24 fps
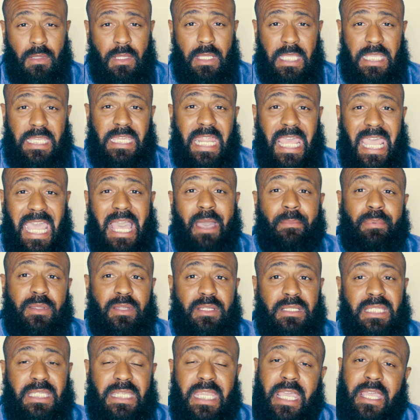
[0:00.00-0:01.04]
it
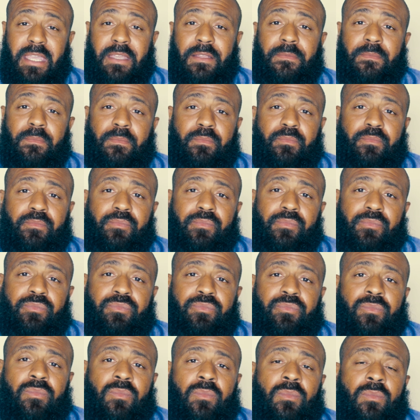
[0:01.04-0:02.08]
happened today.
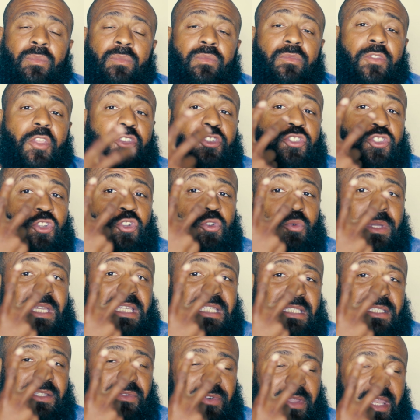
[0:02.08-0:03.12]
There's two
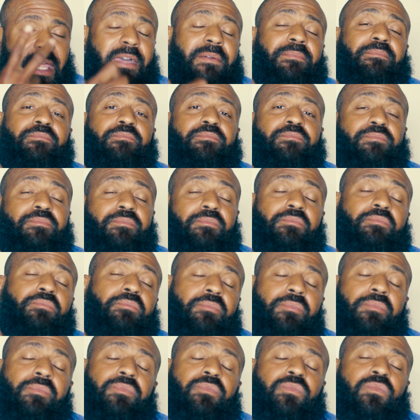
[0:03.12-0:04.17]
reasons for that.
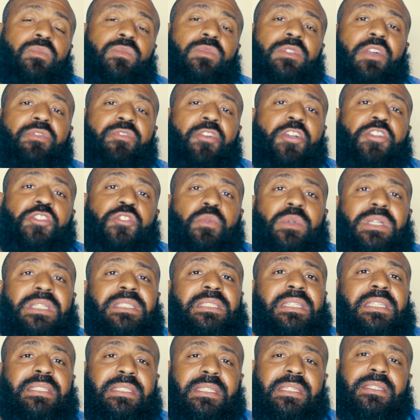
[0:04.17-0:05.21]
The first
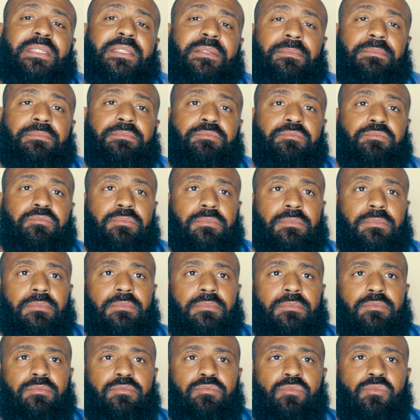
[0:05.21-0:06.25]
reason is this.
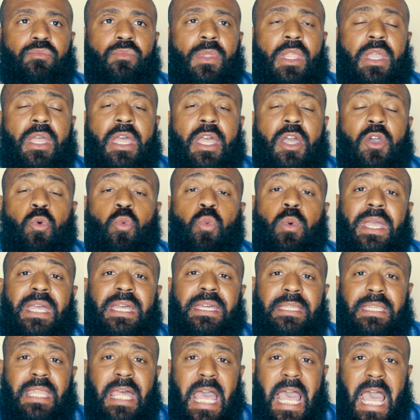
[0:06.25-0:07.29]

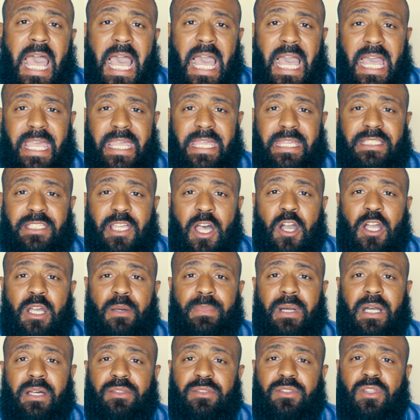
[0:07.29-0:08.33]
When I talk
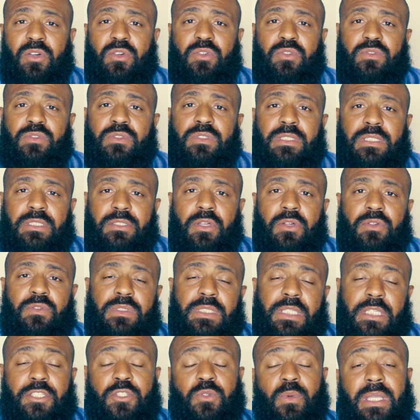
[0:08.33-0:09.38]
about those
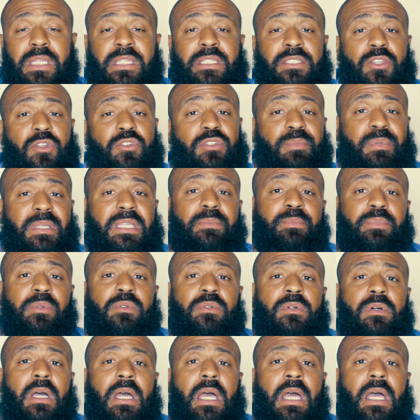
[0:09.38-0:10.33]
situations, those people,